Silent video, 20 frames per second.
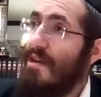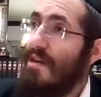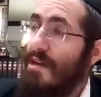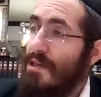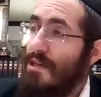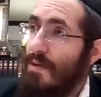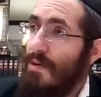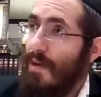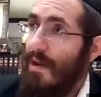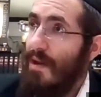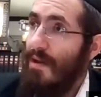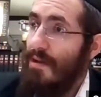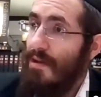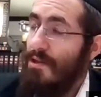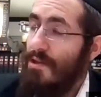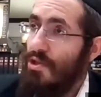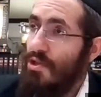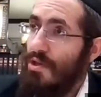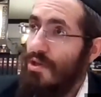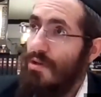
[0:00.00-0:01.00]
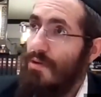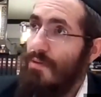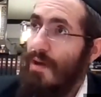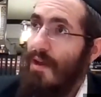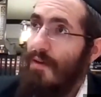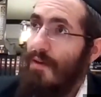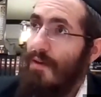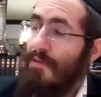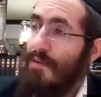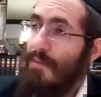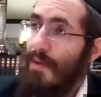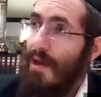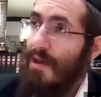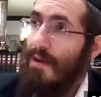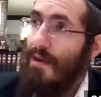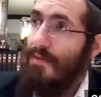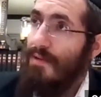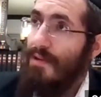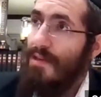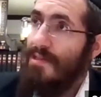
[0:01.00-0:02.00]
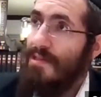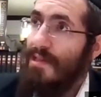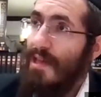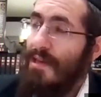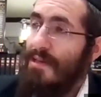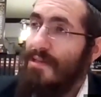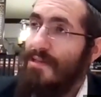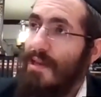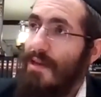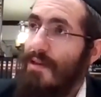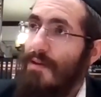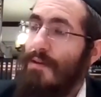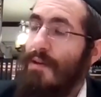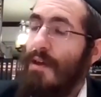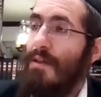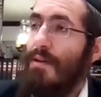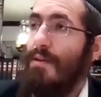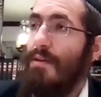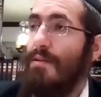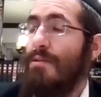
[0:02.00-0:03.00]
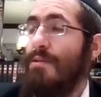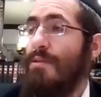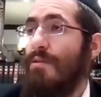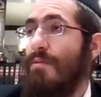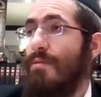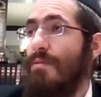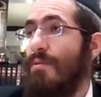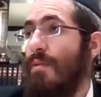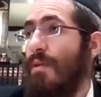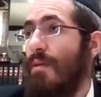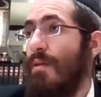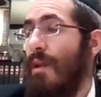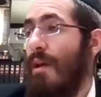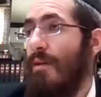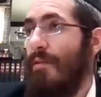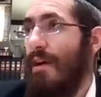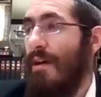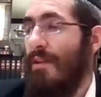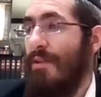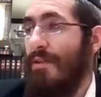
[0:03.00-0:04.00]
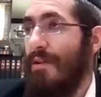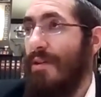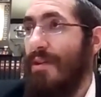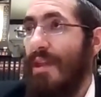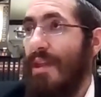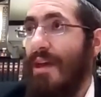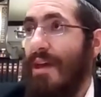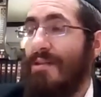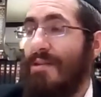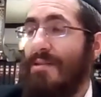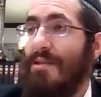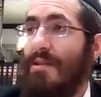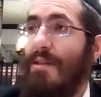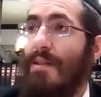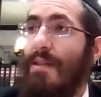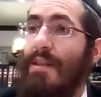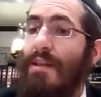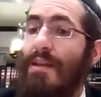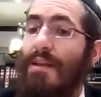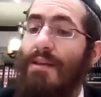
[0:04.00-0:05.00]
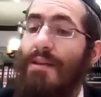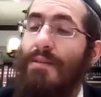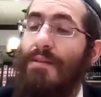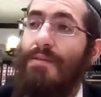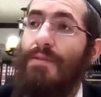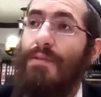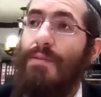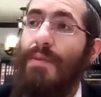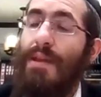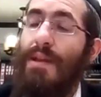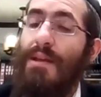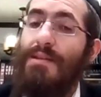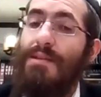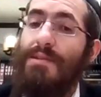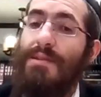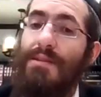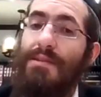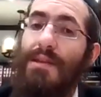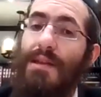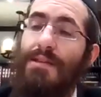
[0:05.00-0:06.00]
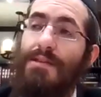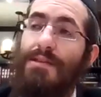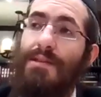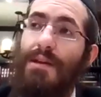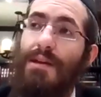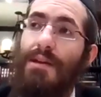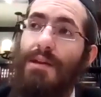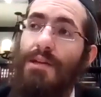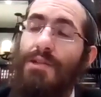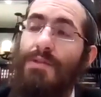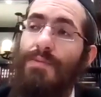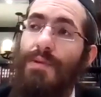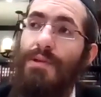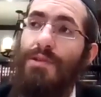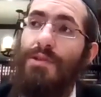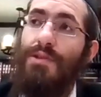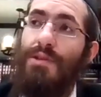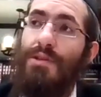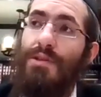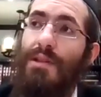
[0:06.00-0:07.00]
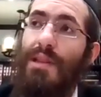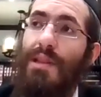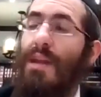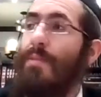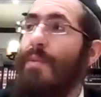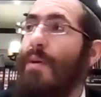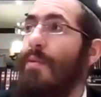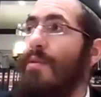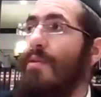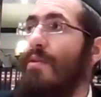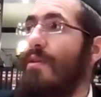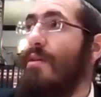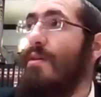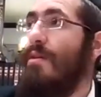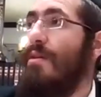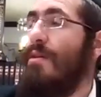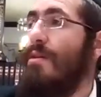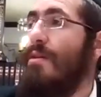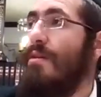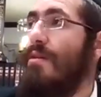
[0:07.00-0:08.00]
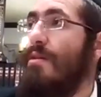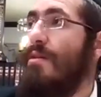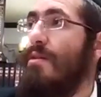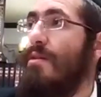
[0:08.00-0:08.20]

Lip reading: You could say Kriyashma right in Shul right after Maida. You could stay another two or three, whatever, how long it takes. Few minutes and say Kriya Shema and Shul. A lot of people do that.